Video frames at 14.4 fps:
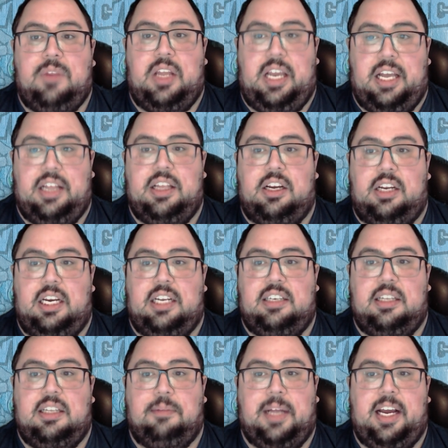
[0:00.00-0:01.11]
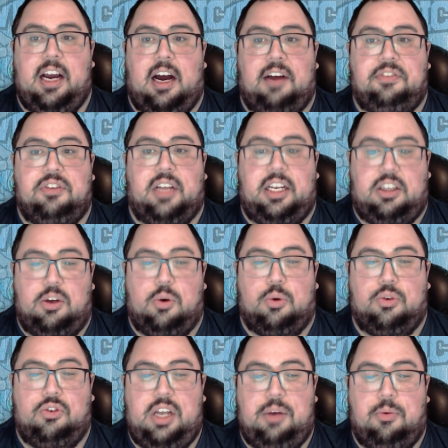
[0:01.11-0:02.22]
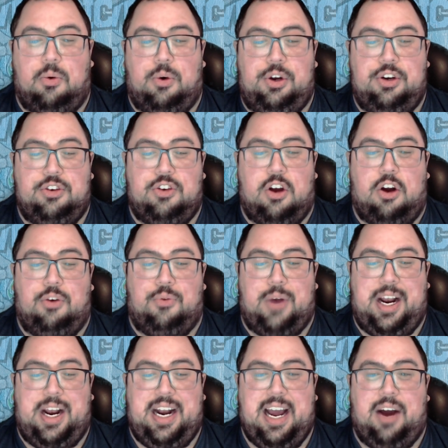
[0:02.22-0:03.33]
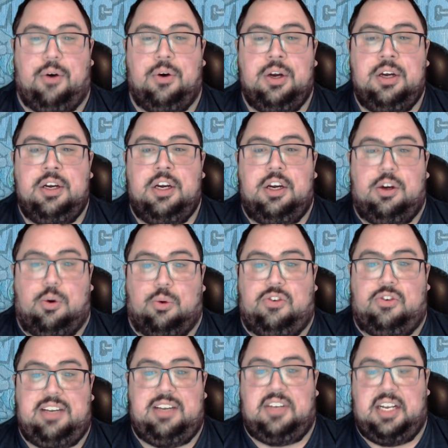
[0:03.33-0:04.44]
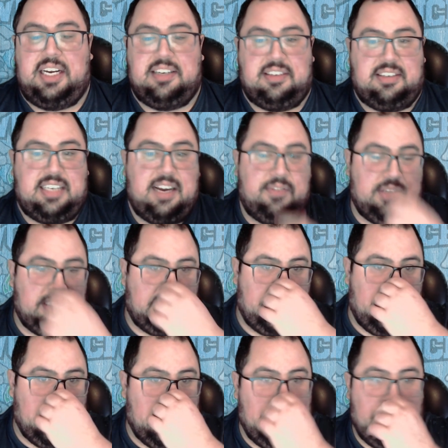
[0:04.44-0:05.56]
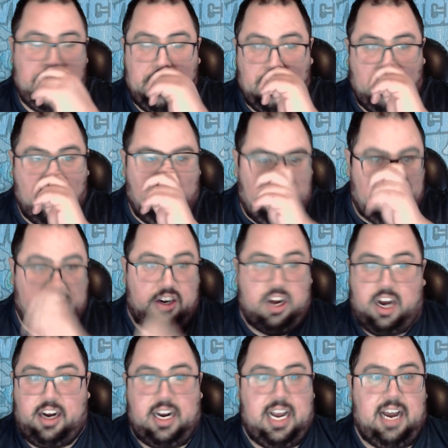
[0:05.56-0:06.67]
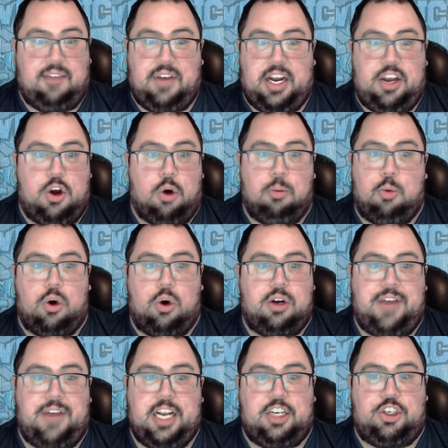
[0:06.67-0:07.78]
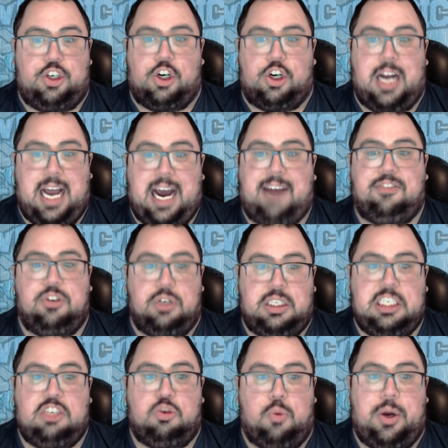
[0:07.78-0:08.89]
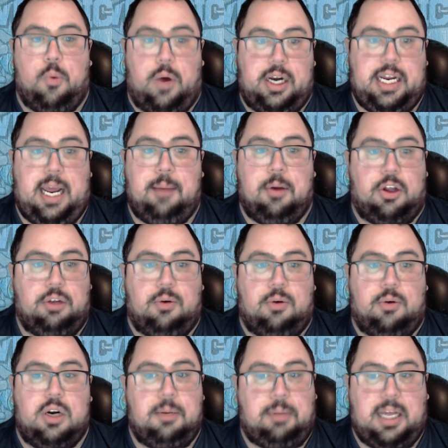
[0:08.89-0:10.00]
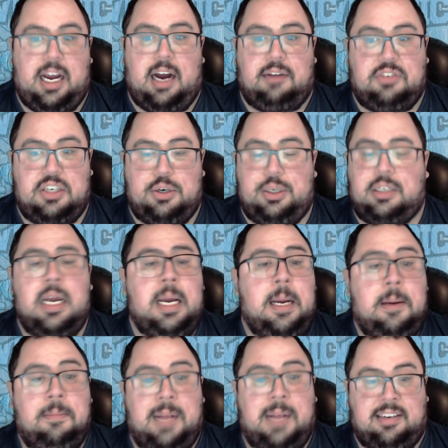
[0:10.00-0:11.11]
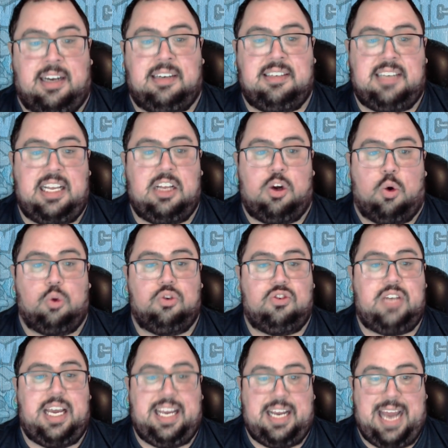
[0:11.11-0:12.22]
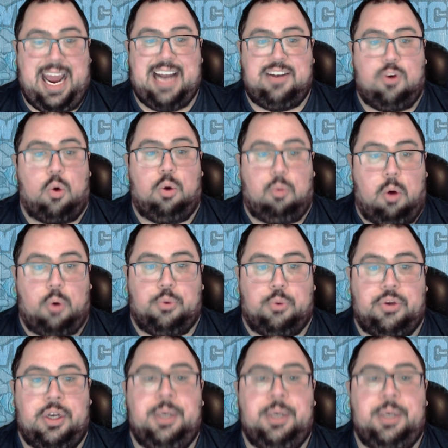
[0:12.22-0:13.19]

in the into the playoffs like the Golden State Warriors are right now, Golden State sitting as a seven seed you're going you're not going to have any home court advantage. You're going to have to at least win one game on the road in a playoff series. That's not to say that Golden State can't or won't.